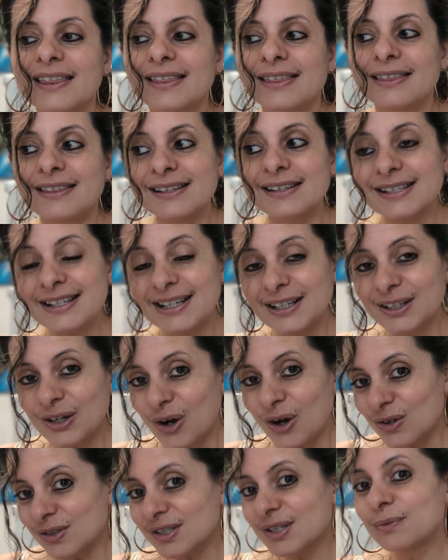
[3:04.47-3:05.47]
This can
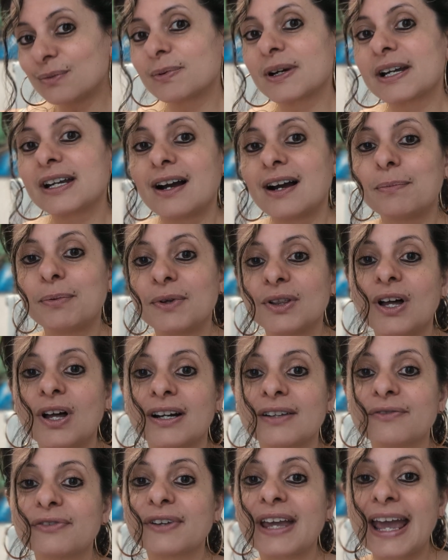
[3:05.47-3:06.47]
also bring up a
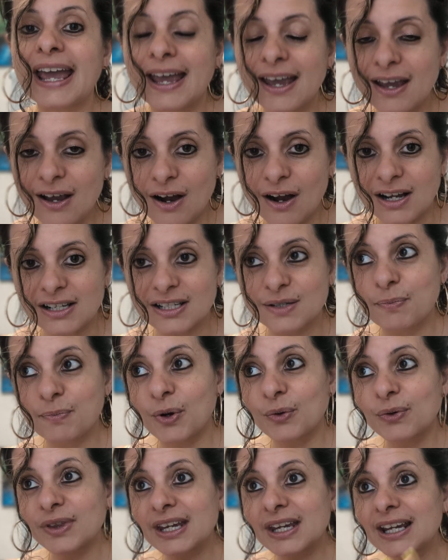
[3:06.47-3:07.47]
lot of chaos,
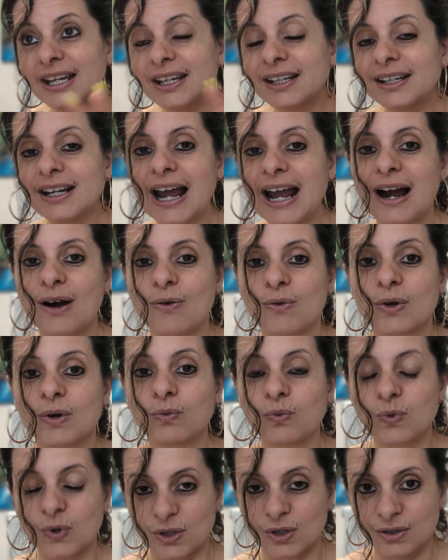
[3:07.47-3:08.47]
both in our
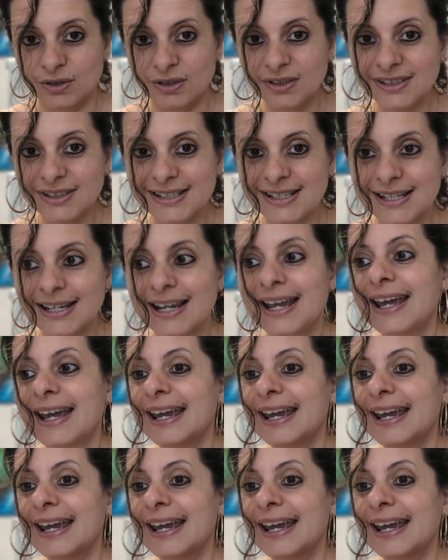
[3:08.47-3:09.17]
world